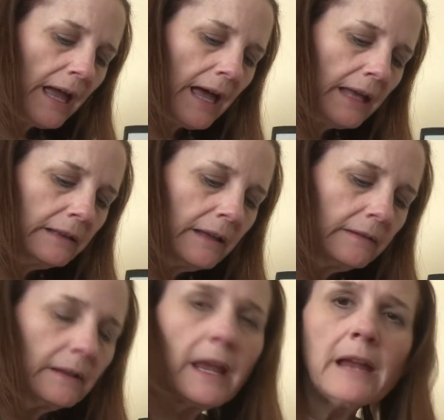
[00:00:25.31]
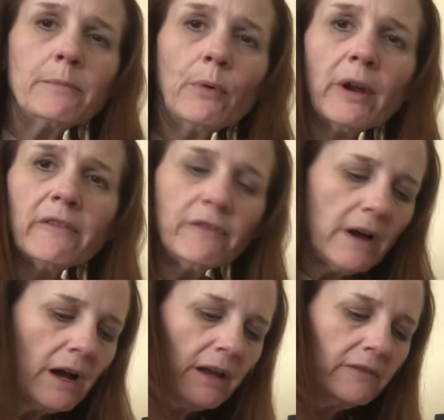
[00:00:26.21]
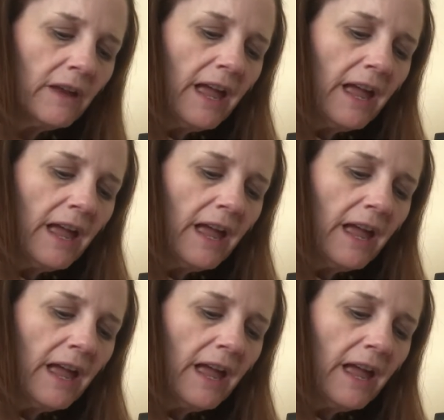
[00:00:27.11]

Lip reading: at Lesson 8.5,